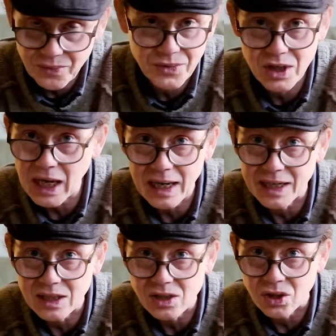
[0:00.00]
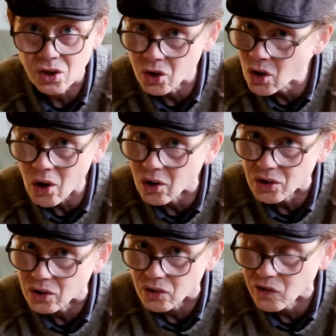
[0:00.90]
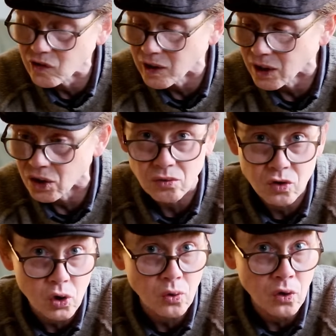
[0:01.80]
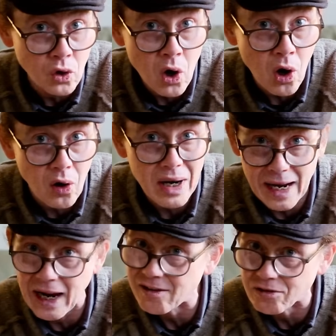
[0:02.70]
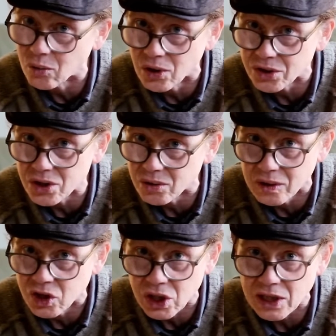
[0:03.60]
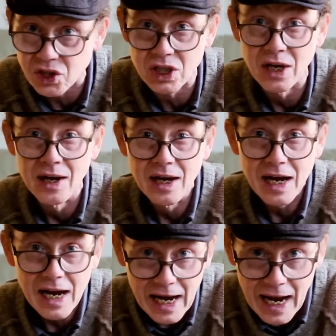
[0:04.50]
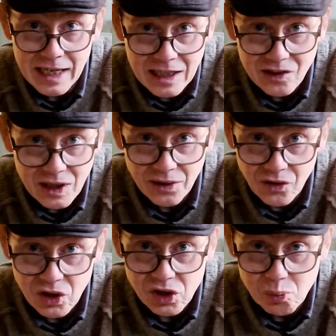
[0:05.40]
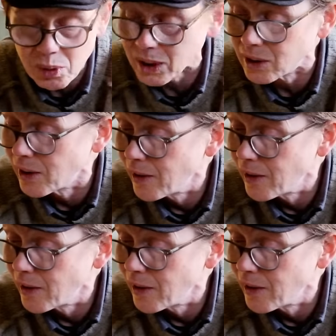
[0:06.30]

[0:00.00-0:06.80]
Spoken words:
that is not a good thing. You do not ever want to ingest anything that's been